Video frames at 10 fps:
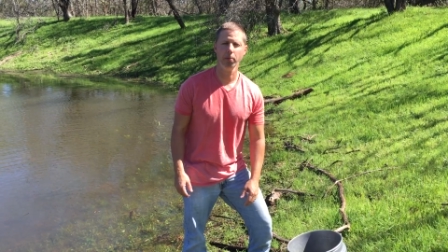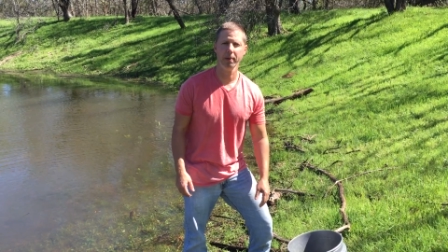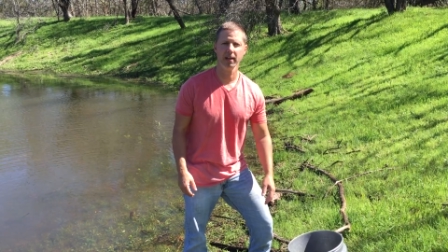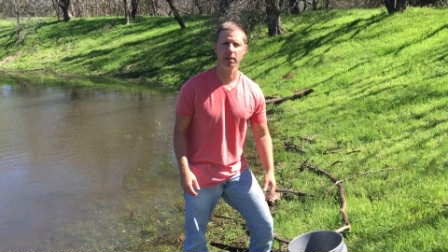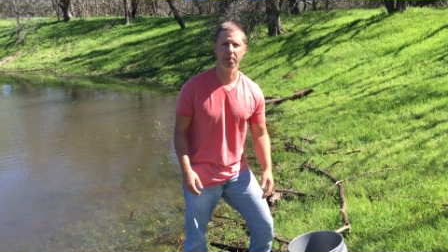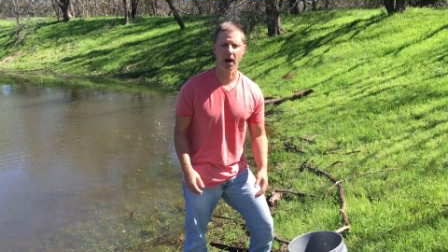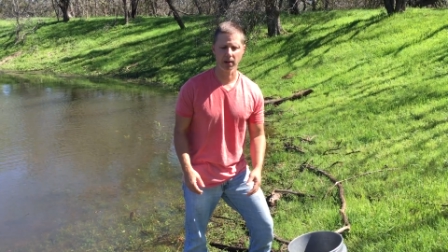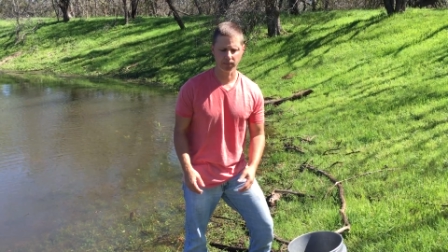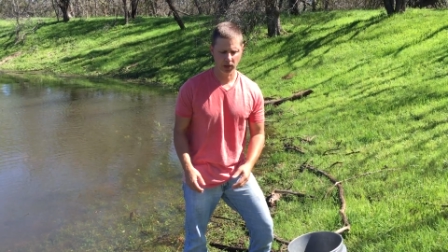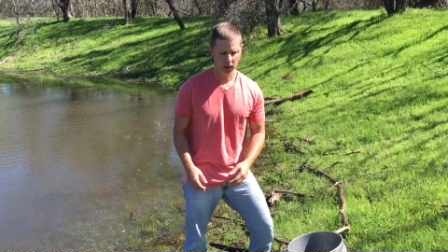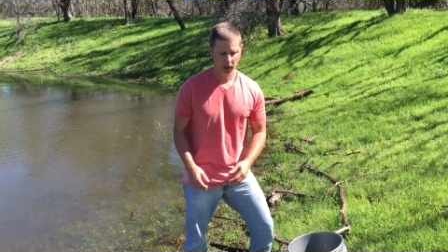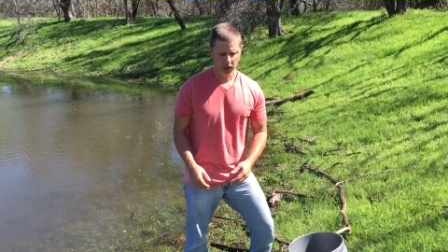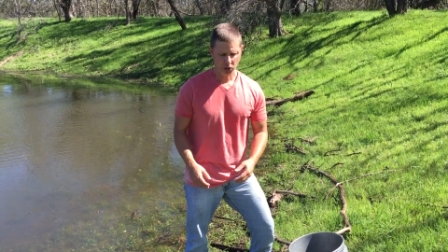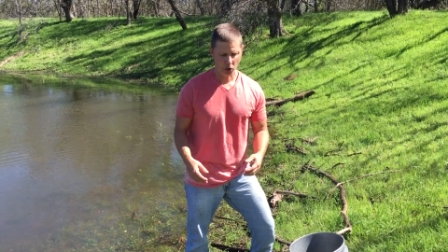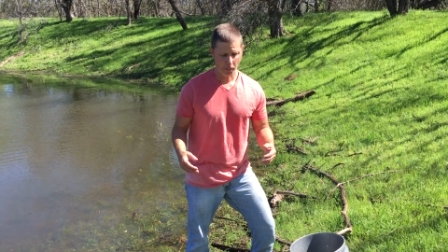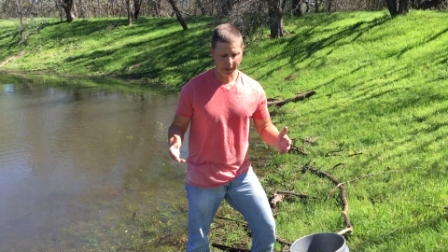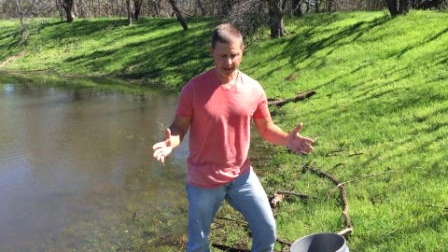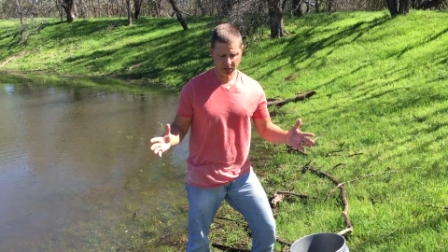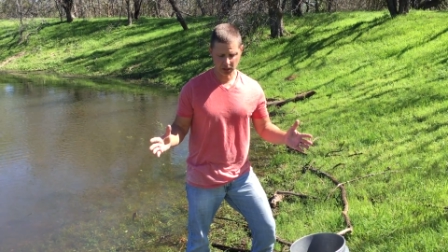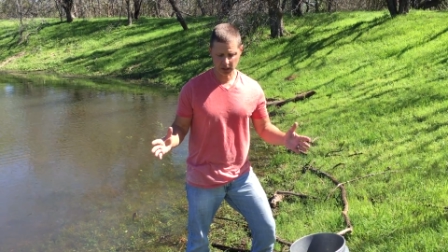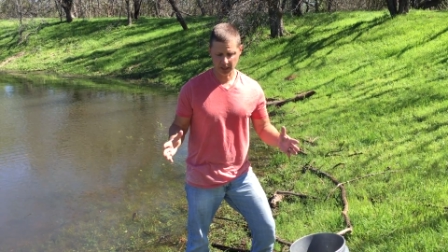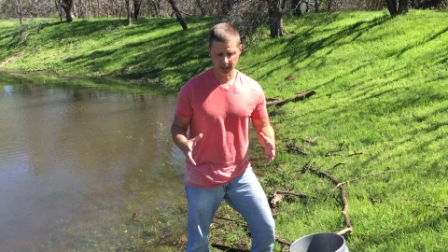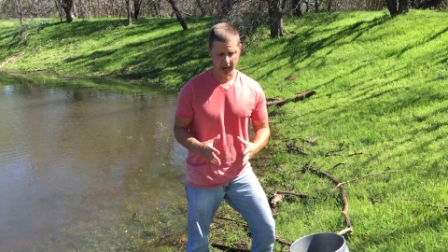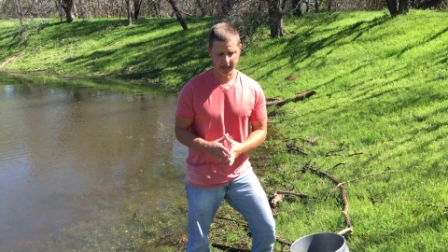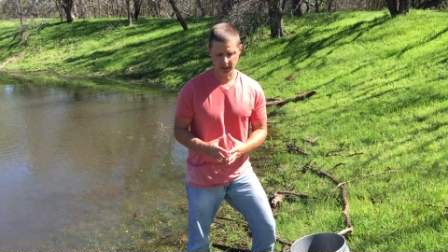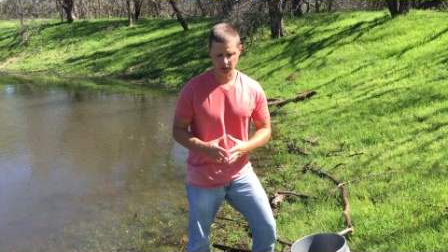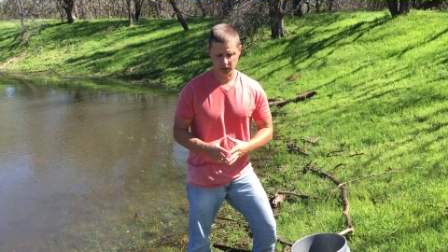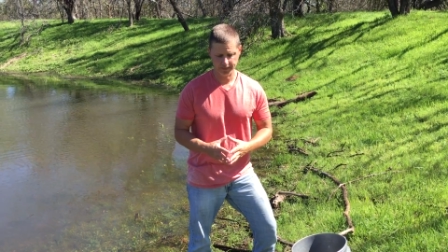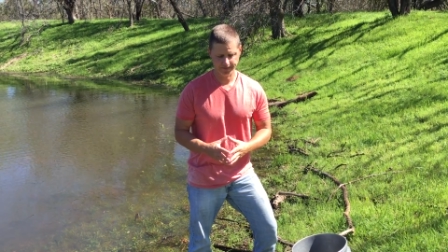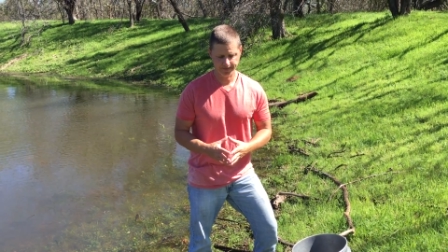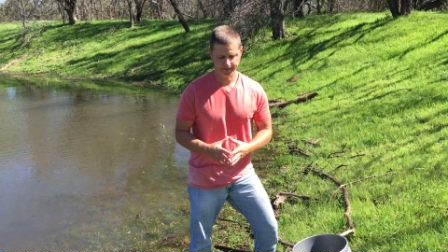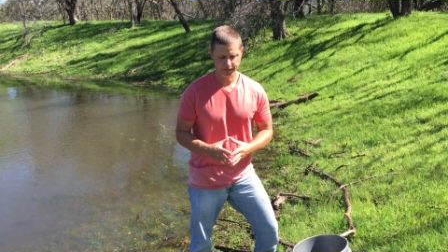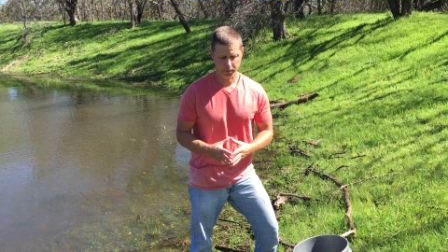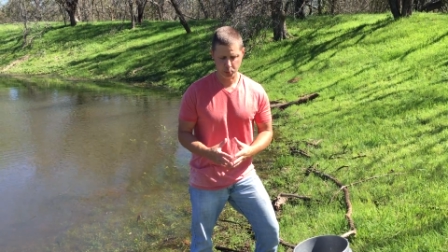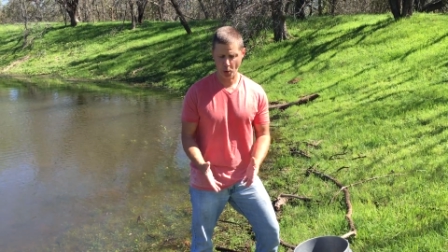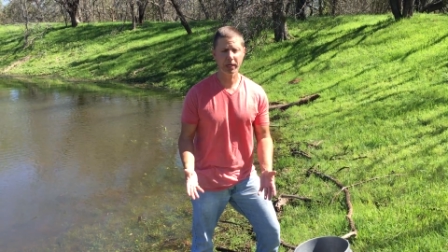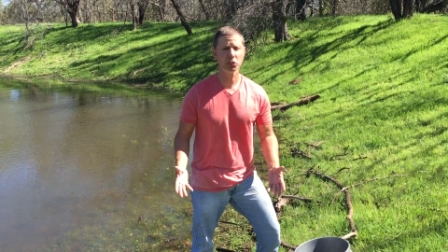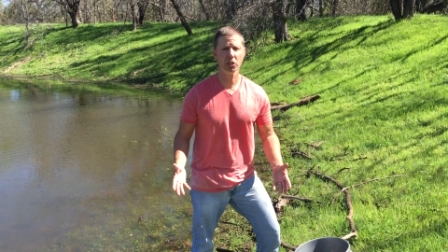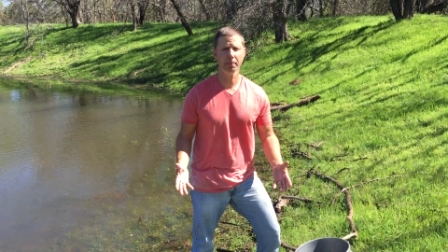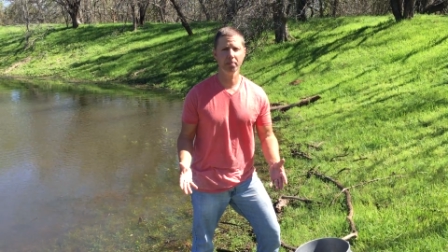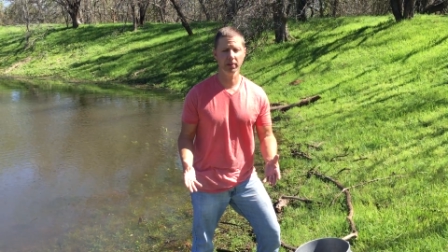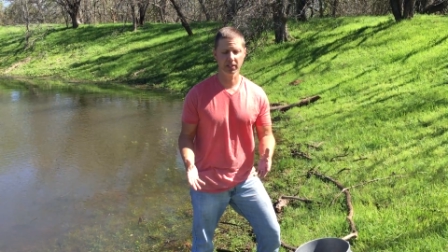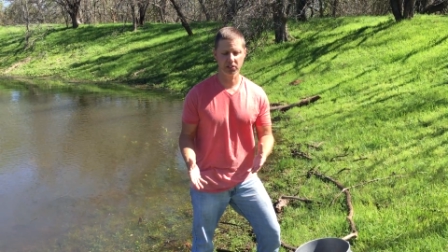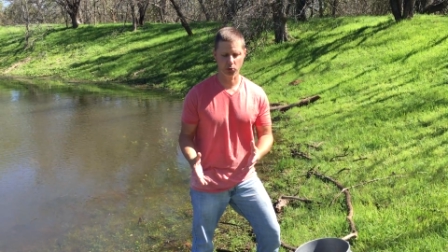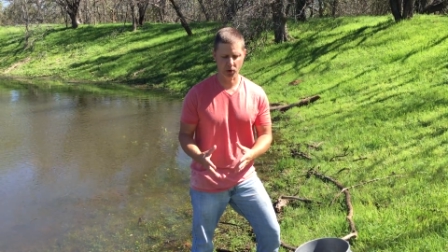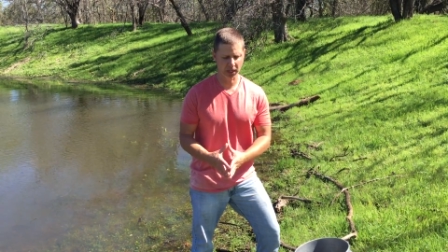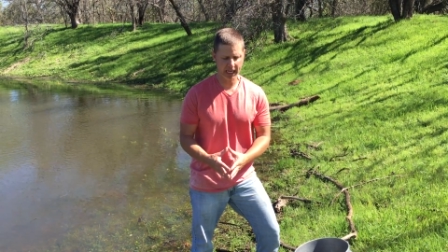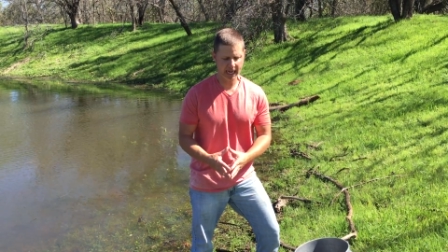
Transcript: will be at the bottom. So basically that is pretty simple. It's really